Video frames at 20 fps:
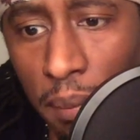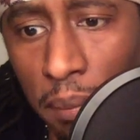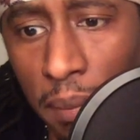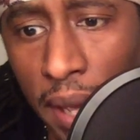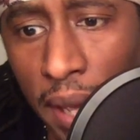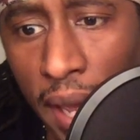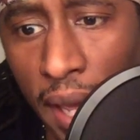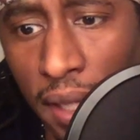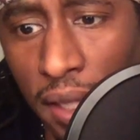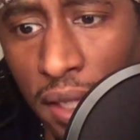
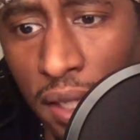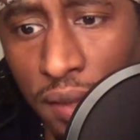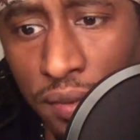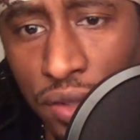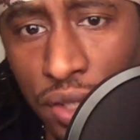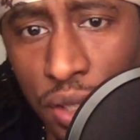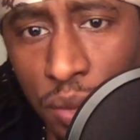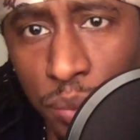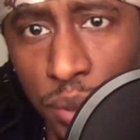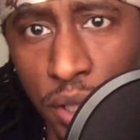Mad love
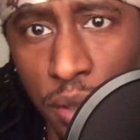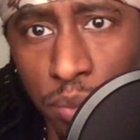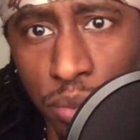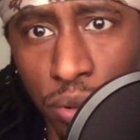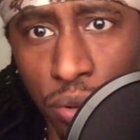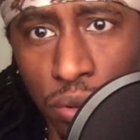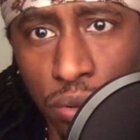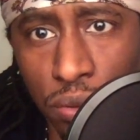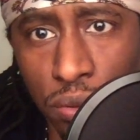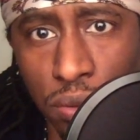to the
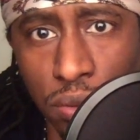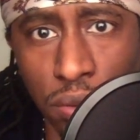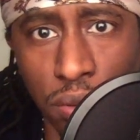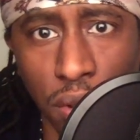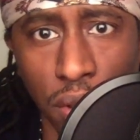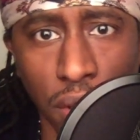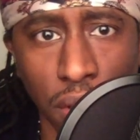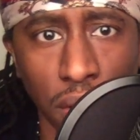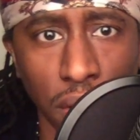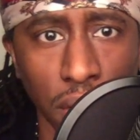people.
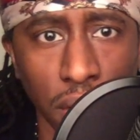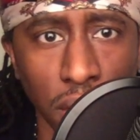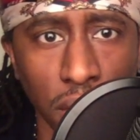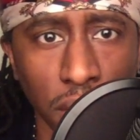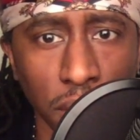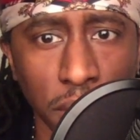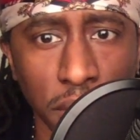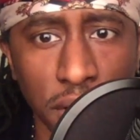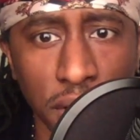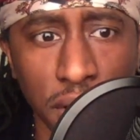Uh,
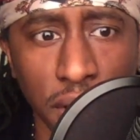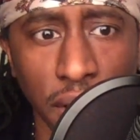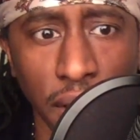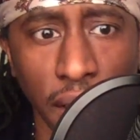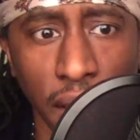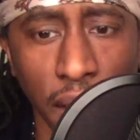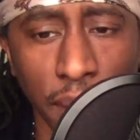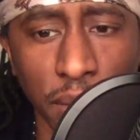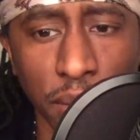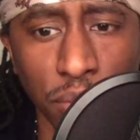let me see
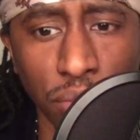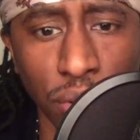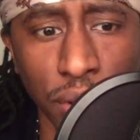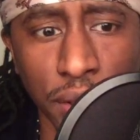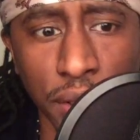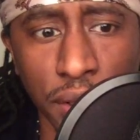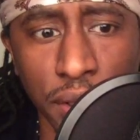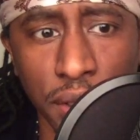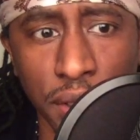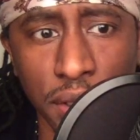how I'm gonna
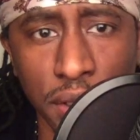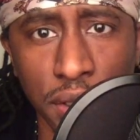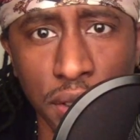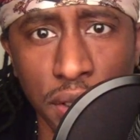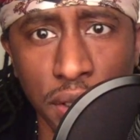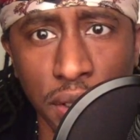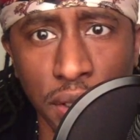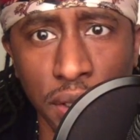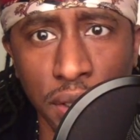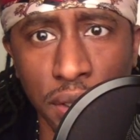bring
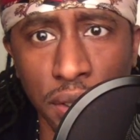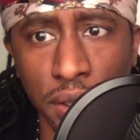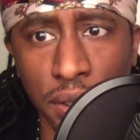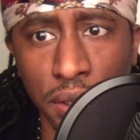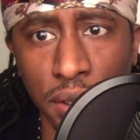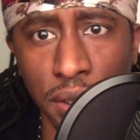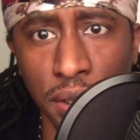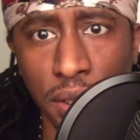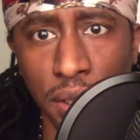this in.